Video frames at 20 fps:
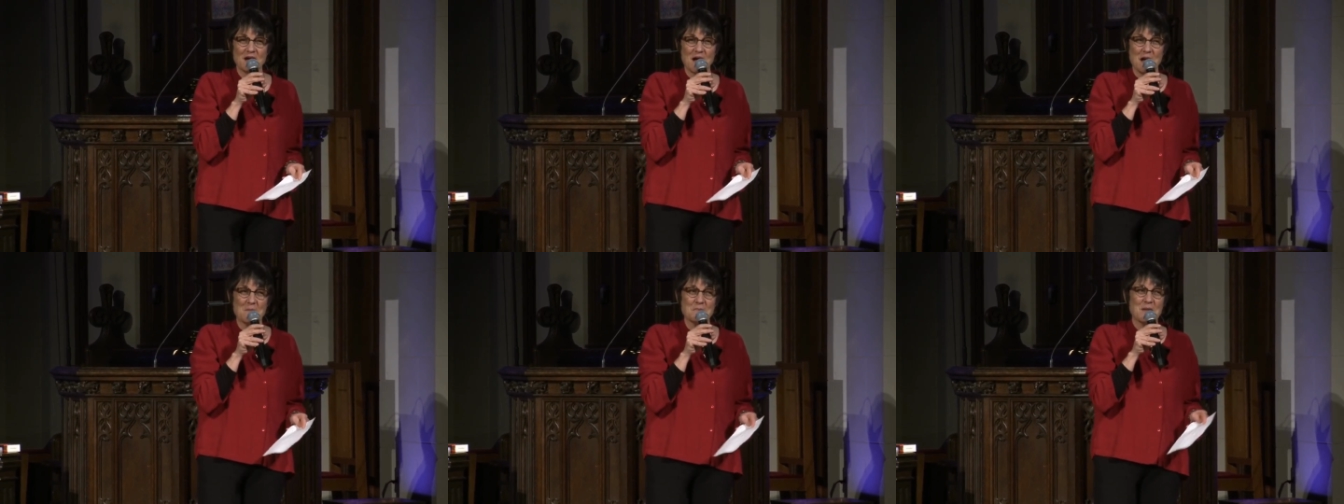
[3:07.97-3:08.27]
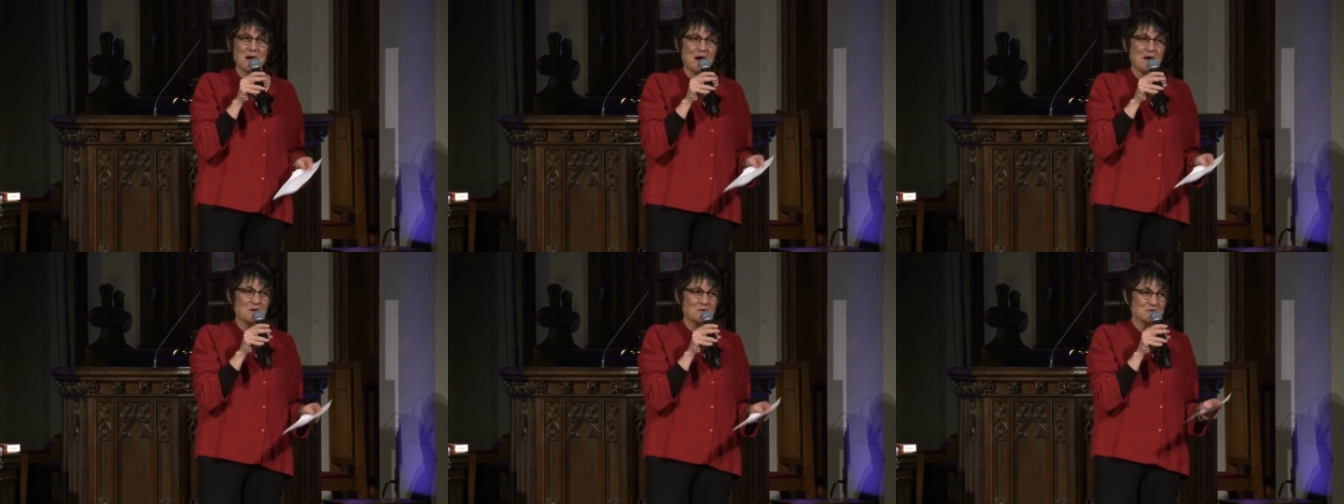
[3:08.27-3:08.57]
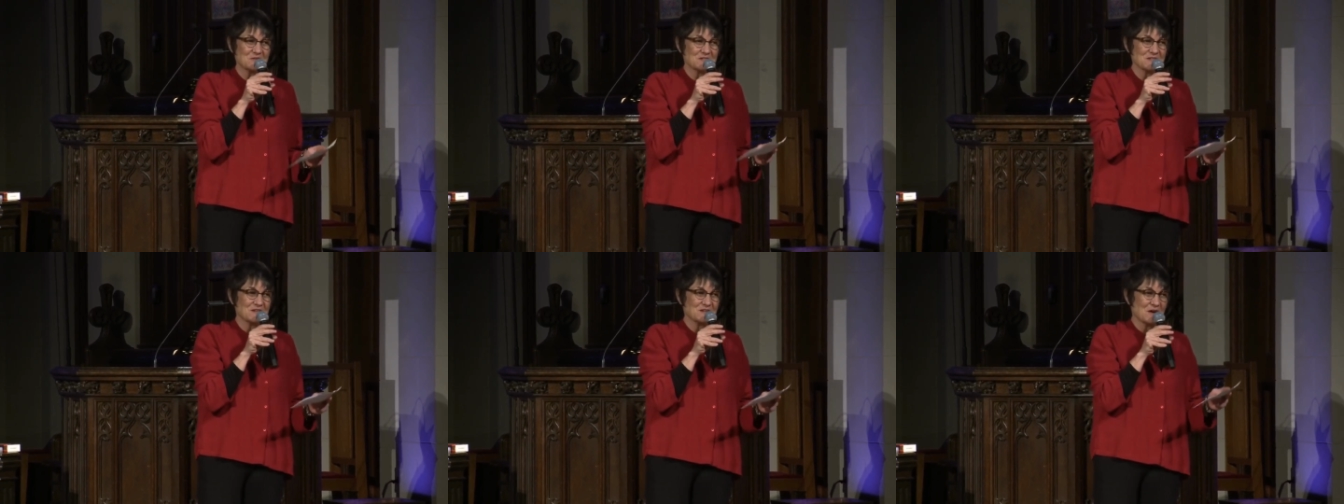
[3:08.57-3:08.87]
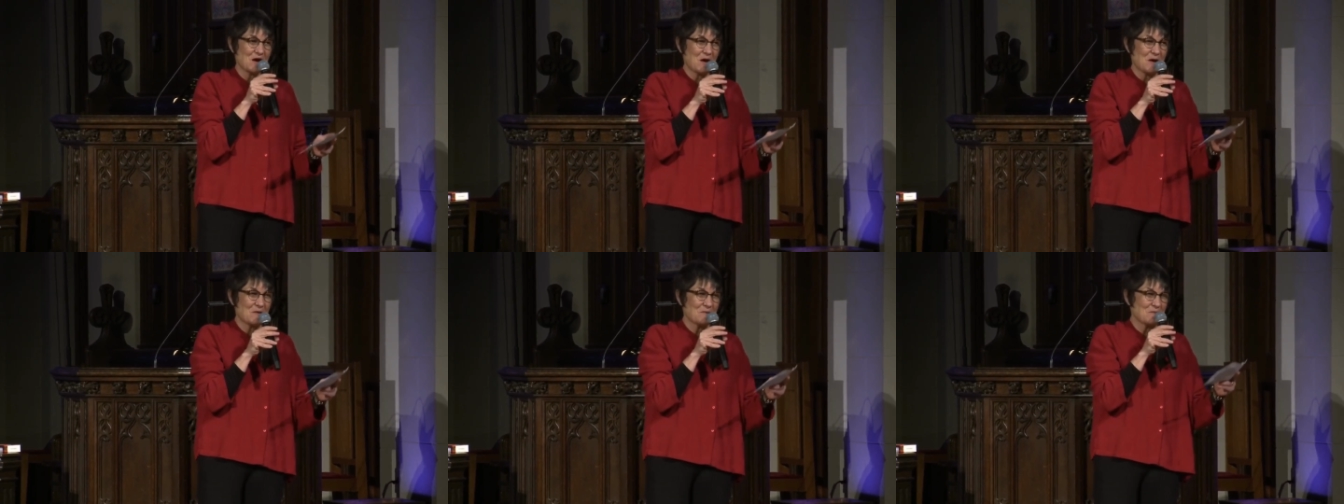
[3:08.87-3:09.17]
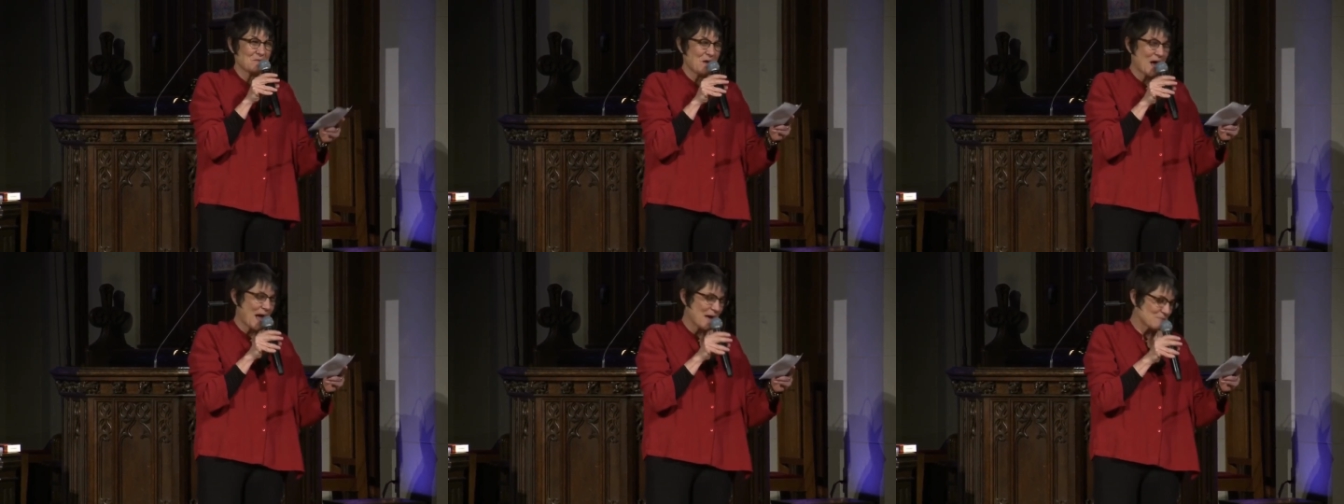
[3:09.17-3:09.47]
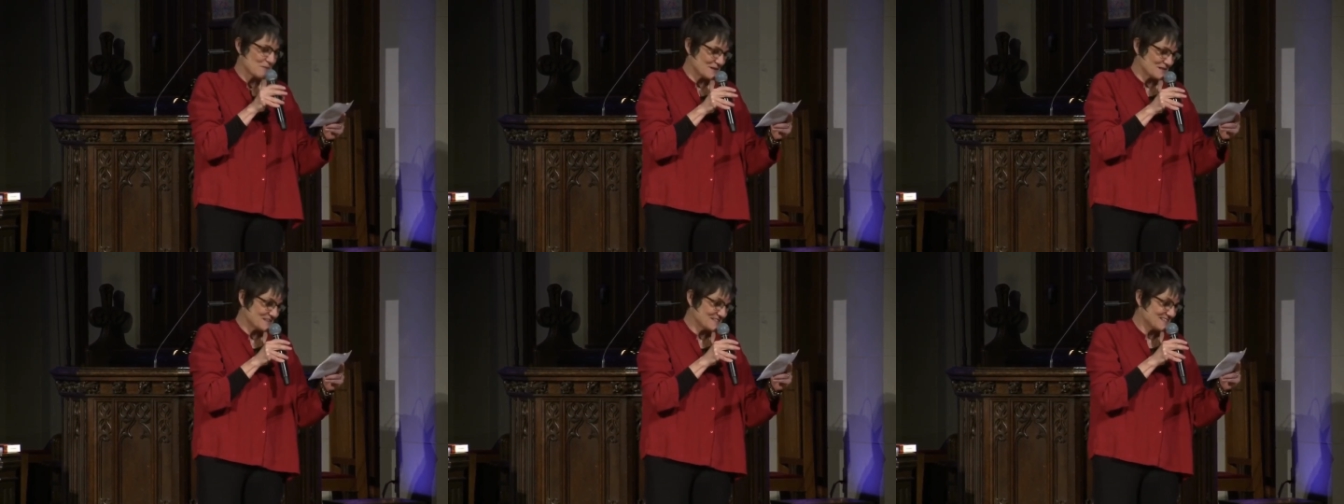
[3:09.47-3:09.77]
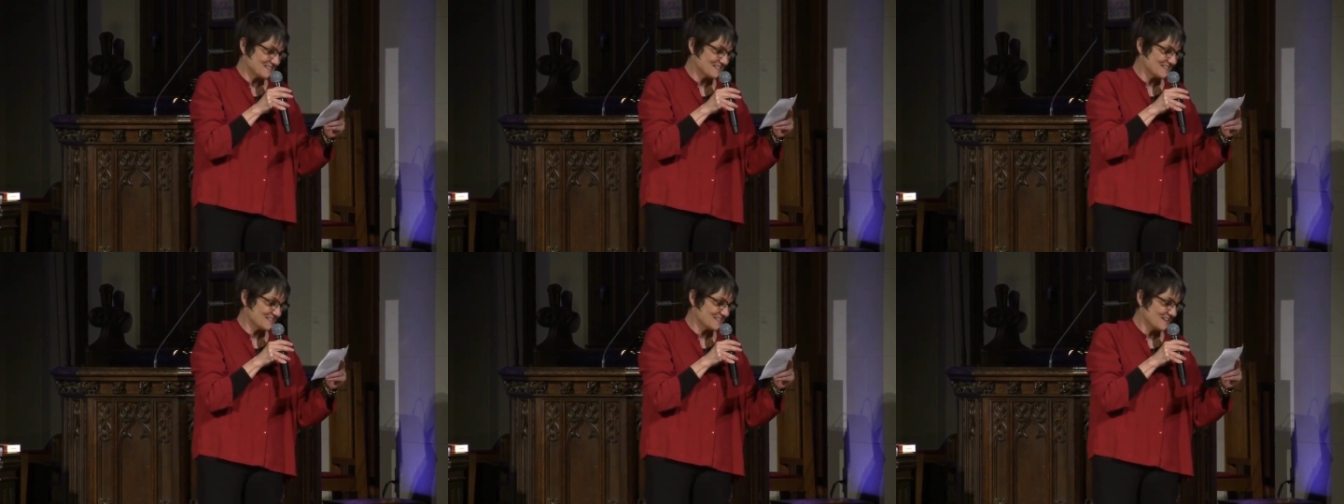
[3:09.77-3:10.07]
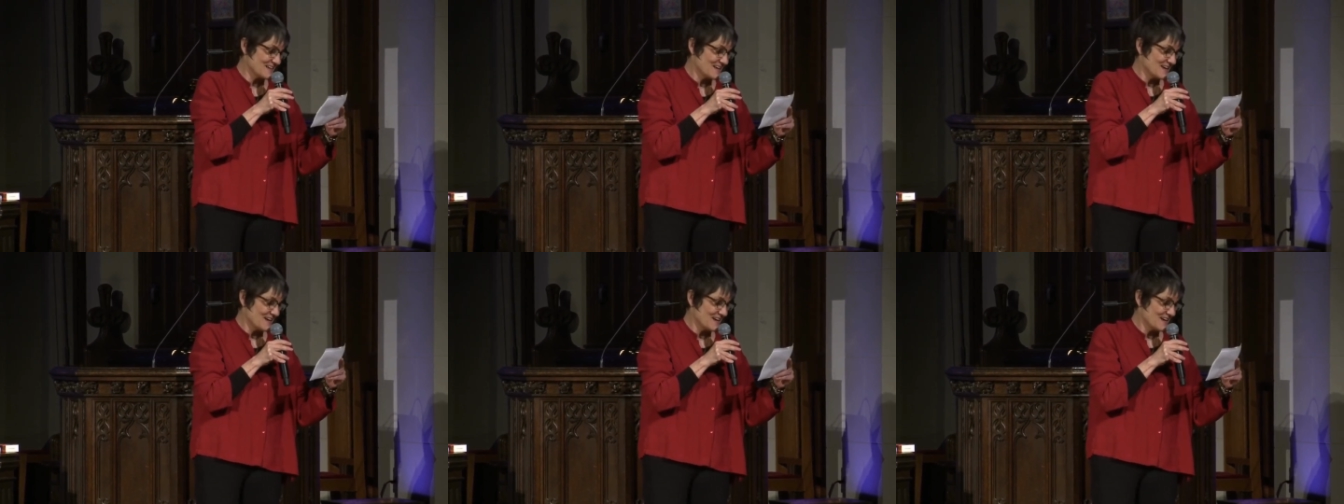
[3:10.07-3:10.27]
about our rabbits.